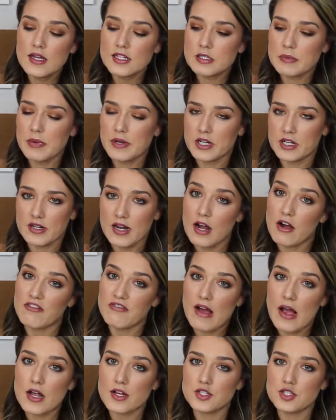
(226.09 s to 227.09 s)
depending on how
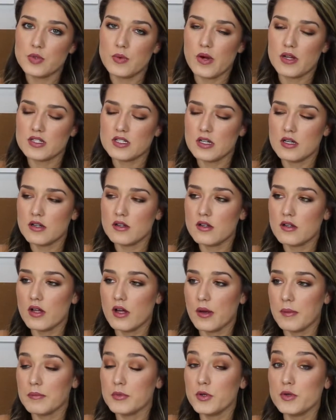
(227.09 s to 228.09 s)
fast you want
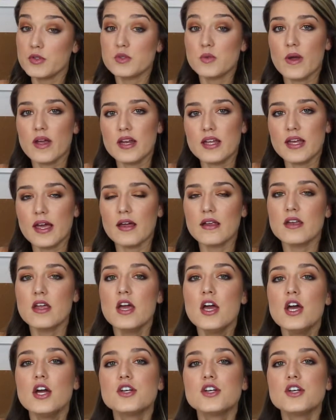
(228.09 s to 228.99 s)
to lose weight again.